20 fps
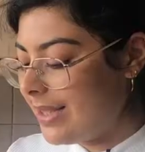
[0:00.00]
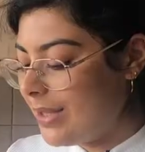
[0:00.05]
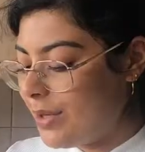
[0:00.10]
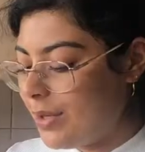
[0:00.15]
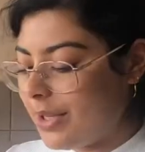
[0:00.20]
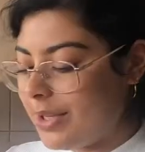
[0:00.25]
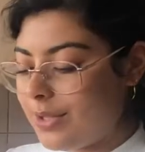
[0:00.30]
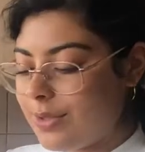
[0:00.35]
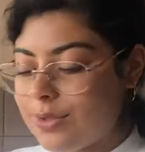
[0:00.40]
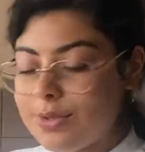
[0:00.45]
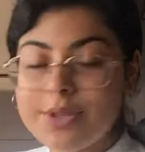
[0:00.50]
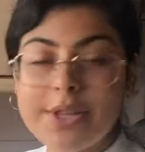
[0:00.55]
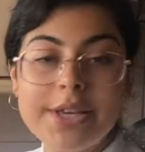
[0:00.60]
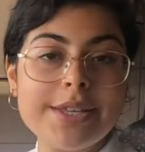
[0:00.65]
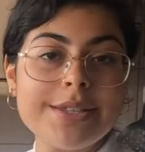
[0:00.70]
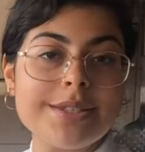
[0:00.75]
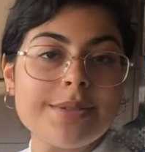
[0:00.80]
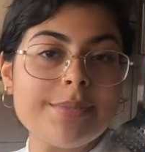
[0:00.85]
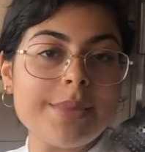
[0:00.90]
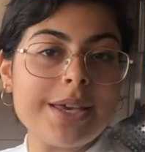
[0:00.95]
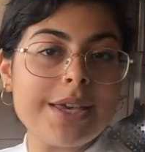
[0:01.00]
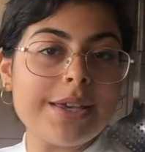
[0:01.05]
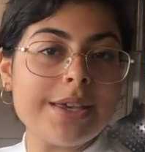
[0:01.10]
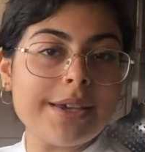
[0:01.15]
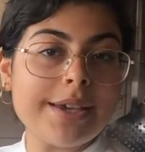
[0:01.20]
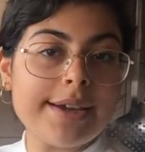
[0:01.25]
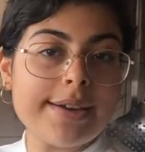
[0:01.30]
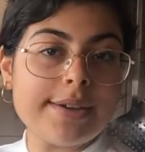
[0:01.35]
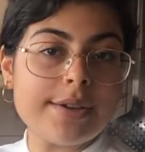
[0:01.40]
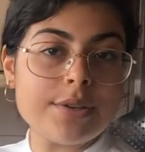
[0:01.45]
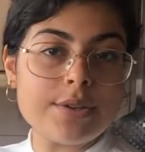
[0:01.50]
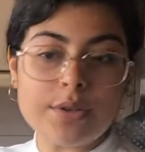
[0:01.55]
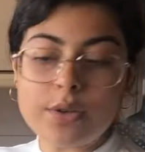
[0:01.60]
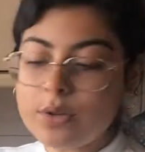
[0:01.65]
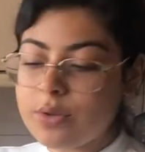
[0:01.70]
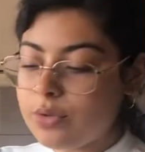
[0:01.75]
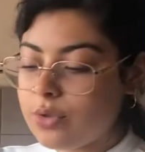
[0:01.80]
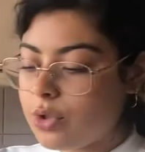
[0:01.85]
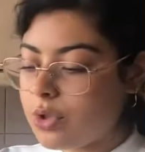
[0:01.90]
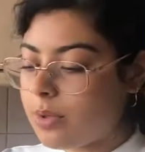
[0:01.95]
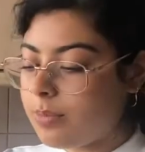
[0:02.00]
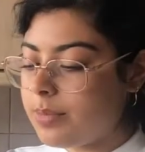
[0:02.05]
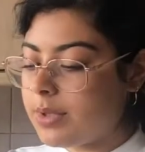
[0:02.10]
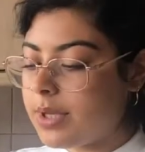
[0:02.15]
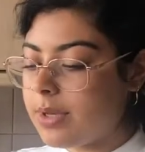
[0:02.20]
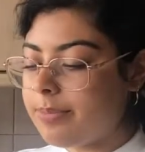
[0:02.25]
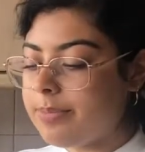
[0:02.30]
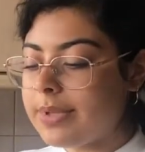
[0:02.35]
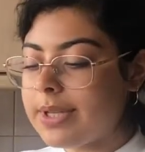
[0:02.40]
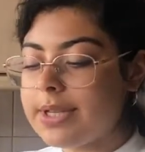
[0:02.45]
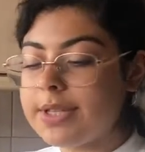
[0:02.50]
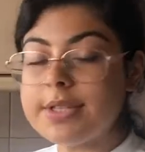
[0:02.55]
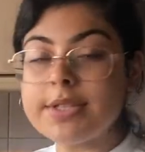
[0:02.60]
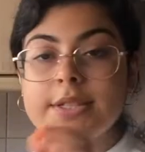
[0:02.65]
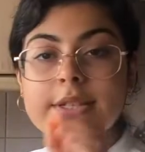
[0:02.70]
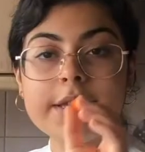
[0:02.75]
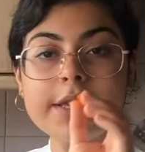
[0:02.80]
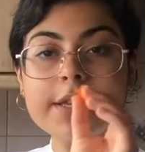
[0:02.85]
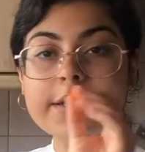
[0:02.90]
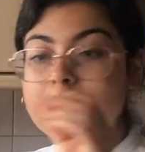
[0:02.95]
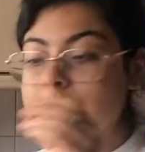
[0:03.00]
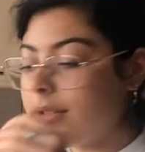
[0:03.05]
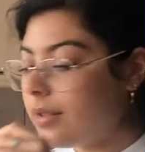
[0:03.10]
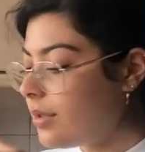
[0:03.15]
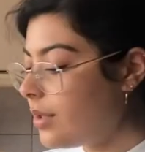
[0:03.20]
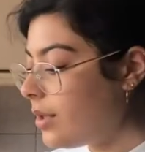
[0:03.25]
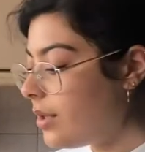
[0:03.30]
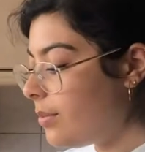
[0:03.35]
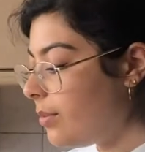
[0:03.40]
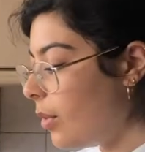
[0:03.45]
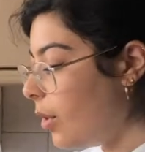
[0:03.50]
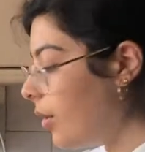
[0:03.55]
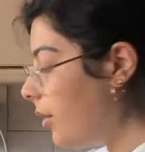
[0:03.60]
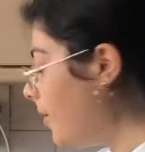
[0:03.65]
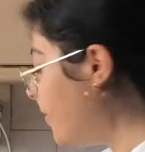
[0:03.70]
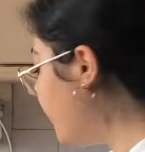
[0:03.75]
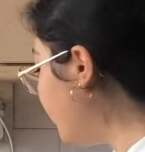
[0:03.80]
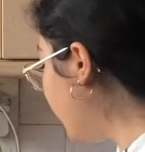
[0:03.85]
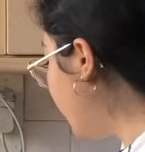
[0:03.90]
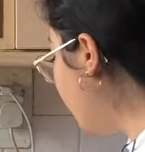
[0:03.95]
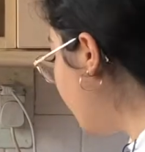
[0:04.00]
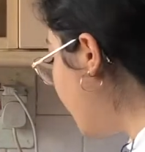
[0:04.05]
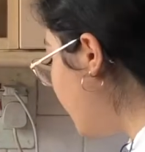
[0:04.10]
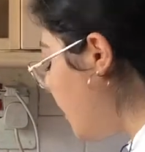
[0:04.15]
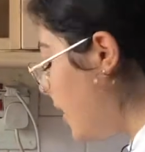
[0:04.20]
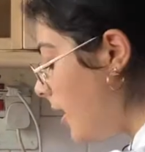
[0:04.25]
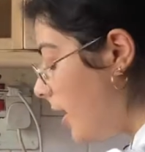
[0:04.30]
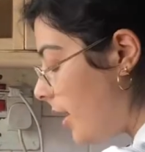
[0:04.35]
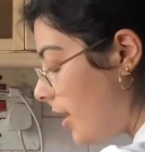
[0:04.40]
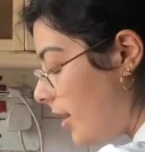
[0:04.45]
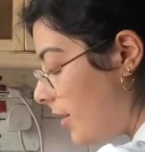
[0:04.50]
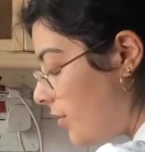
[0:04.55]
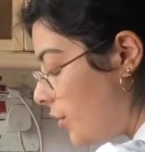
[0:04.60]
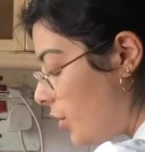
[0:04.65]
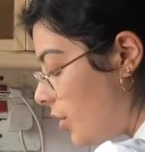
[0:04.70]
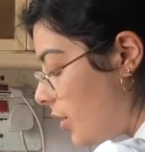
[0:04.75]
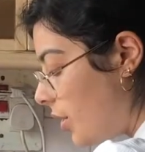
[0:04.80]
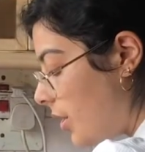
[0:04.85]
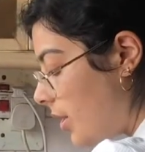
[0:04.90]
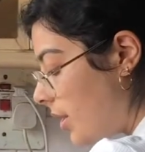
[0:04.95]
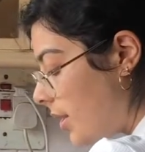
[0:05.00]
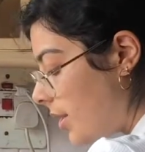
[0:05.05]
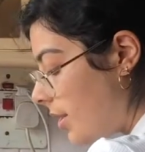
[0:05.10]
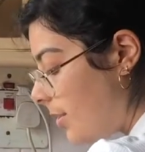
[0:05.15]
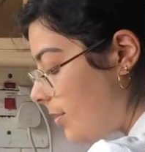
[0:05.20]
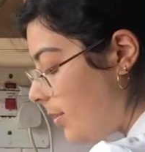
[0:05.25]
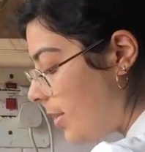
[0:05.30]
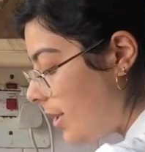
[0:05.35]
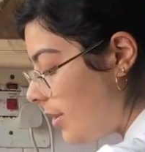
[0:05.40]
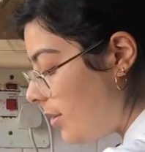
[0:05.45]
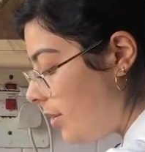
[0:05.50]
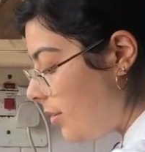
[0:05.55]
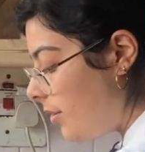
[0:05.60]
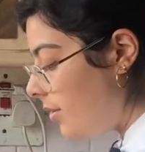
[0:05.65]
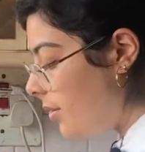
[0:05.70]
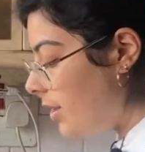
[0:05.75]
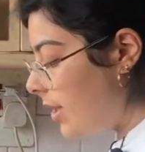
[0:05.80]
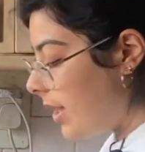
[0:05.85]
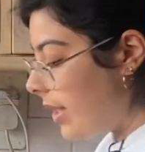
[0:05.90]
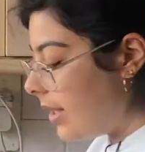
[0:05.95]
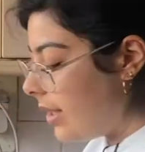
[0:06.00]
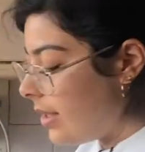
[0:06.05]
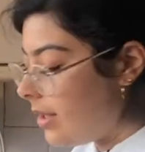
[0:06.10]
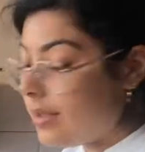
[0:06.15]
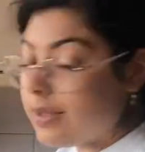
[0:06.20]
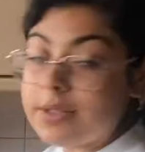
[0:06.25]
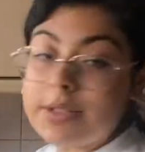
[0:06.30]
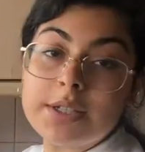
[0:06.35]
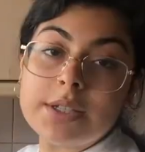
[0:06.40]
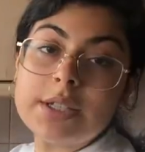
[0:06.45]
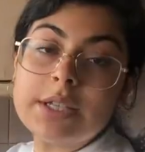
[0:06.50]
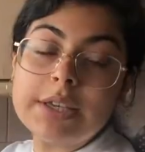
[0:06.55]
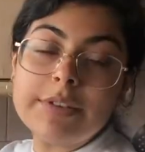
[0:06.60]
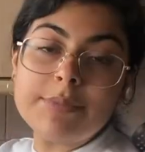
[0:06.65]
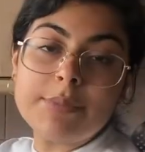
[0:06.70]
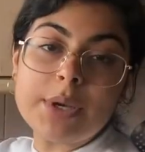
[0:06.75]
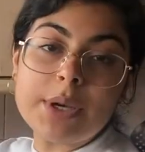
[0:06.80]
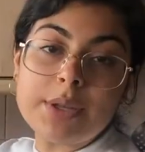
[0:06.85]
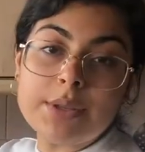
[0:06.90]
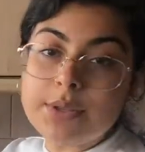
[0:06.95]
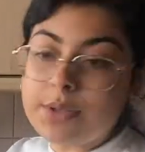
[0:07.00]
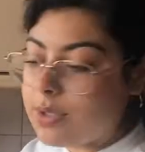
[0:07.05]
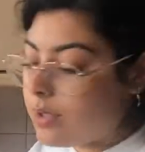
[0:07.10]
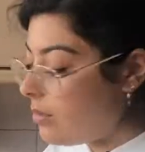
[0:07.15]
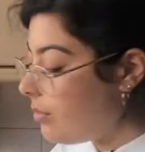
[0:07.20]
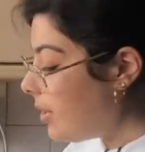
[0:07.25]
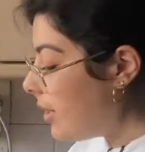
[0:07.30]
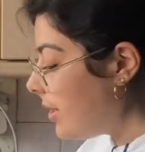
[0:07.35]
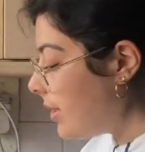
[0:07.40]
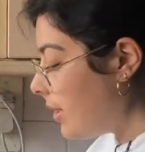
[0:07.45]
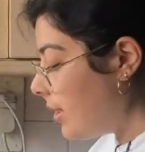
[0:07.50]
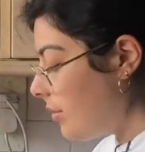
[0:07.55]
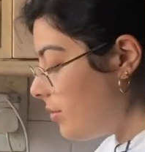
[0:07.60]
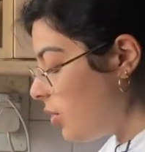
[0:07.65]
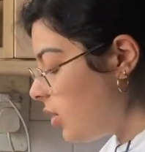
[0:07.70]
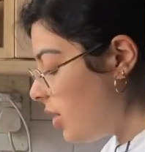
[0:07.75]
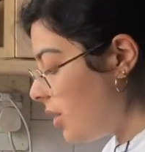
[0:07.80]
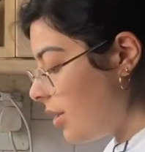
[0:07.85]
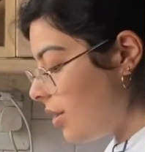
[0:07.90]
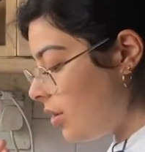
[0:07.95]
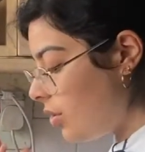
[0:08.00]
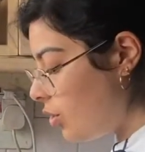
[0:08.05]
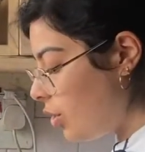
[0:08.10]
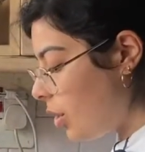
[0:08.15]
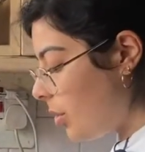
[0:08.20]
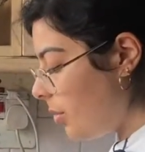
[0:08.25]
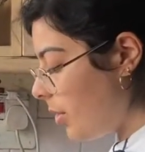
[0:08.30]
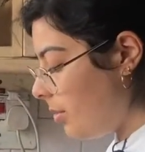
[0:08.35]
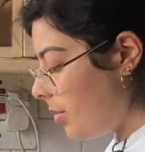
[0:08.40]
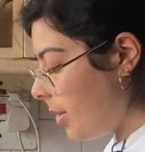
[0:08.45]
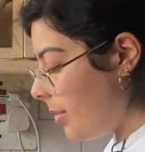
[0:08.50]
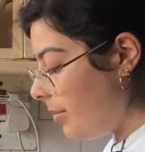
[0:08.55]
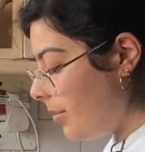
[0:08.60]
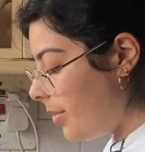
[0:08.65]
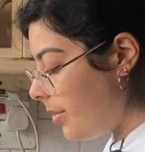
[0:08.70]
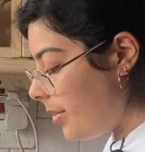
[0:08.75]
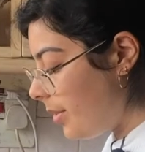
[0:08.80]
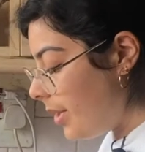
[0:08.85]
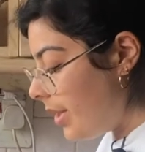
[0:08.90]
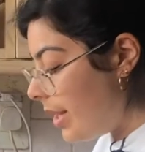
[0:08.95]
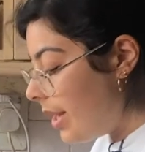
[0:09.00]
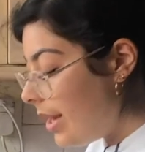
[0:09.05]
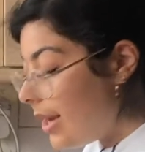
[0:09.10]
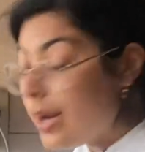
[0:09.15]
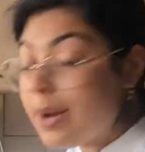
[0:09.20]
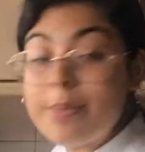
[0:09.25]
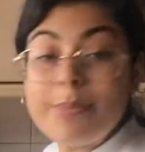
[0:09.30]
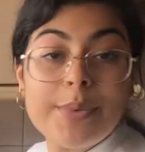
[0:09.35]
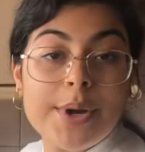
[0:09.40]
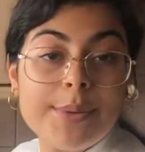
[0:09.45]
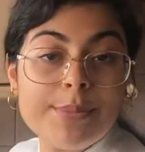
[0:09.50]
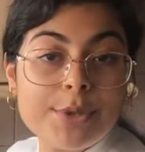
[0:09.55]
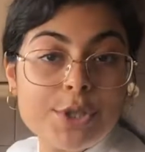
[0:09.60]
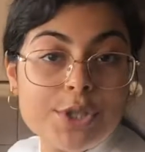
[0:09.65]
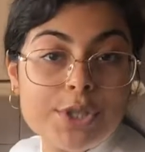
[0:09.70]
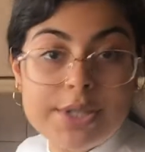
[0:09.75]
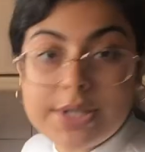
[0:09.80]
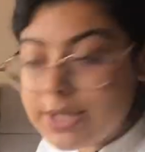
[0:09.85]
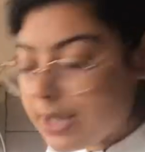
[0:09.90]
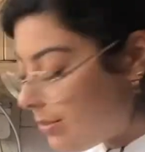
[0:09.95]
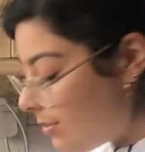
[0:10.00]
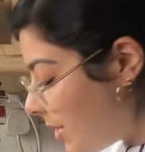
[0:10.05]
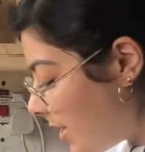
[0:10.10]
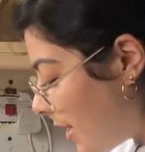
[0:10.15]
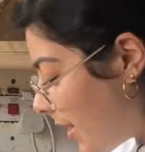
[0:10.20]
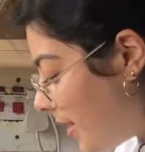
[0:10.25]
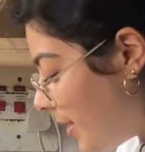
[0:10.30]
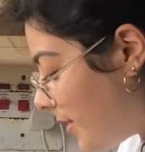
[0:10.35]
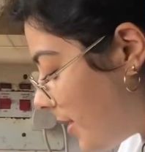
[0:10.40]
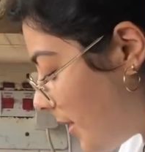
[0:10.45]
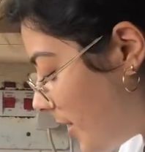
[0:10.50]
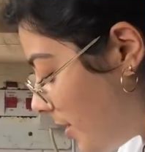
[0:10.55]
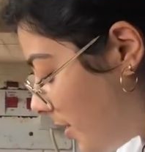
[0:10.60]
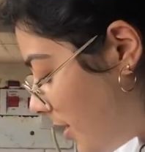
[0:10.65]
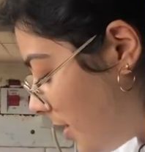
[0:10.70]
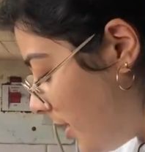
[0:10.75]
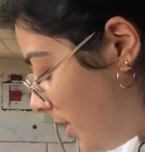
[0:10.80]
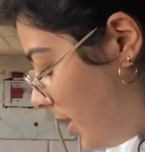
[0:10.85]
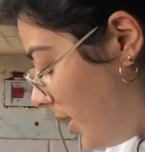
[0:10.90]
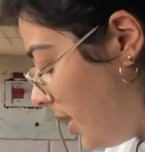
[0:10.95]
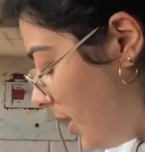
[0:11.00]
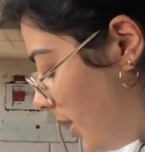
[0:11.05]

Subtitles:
Okay, so that's my carrots all chopped up nice and small, and I've just peeled and given my onions a rinse, and I'm just going to chop them up pretty much the same size as the